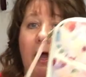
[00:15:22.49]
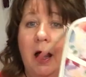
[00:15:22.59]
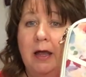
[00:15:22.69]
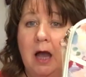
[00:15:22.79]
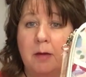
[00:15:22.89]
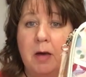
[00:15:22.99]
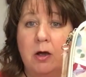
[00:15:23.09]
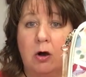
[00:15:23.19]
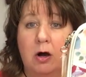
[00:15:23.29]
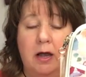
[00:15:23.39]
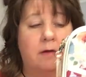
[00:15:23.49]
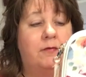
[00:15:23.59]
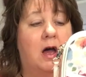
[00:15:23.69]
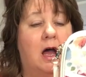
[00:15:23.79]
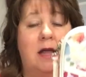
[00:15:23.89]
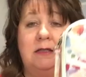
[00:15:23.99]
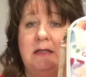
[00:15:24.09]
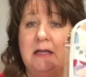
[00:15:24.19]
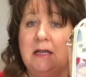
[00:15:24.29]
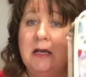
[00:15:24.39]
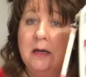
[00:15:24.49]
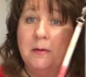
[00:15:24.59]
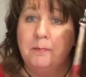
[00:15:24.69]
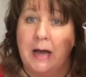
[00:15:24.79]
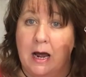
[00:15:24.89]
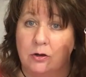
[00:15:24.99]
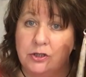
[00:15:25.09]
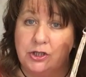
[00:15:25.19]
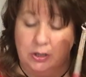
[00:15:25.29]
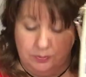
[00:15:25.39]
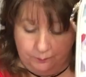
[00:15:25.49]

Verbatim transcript: I got my RFID pouch